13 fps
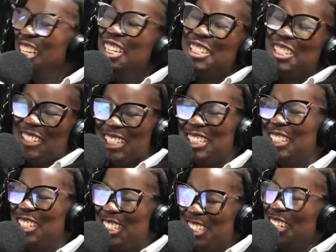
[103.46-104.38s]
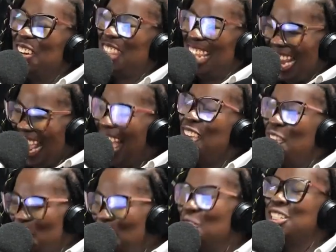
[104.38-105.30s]
So it's good to note that
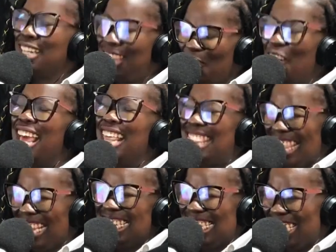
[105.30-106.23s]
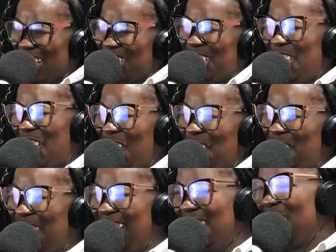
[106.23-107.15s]
you did the right thing starting
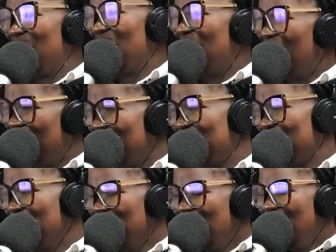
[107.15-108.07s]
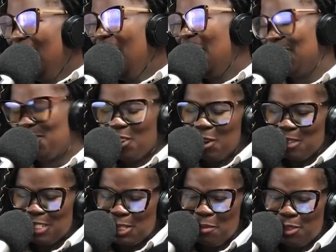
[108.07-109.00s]
off in a garage. Let's talk
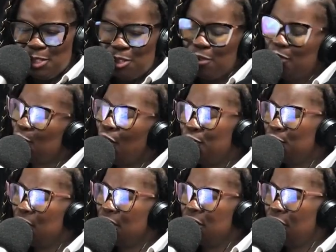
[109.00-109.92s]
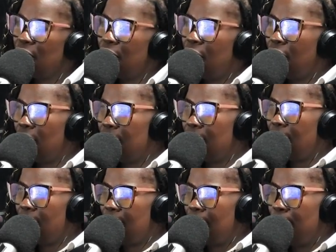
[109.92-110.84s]
about some of the service offerings that are
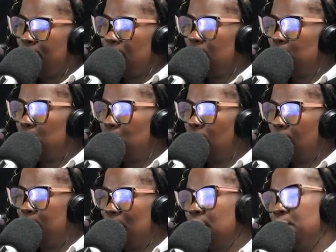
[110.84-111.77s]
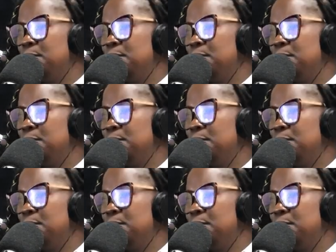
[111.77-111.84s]
available at